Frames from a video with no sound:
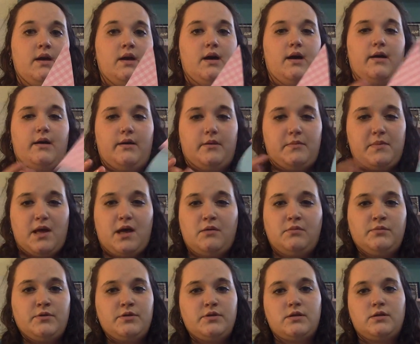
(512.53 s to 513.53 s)

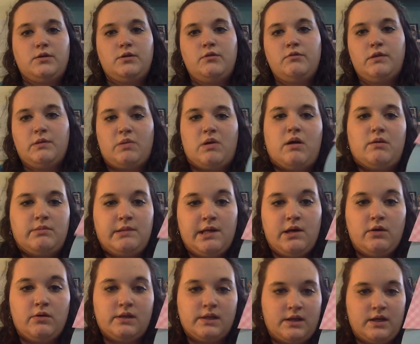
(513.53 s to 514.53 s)
Elmer's glue would probably
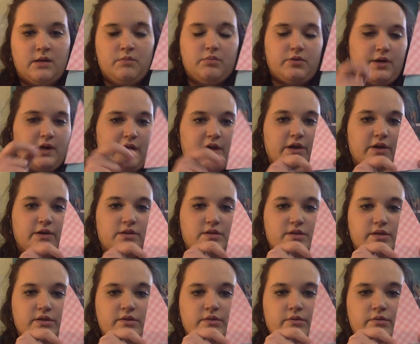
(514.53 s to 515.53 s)
hold it up pretty good
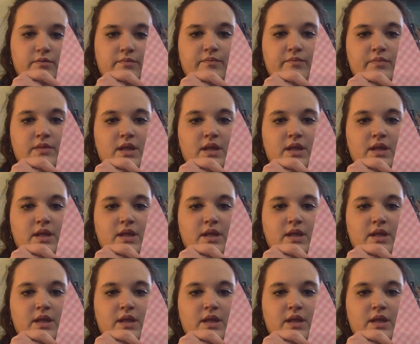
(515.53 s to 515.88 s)
too,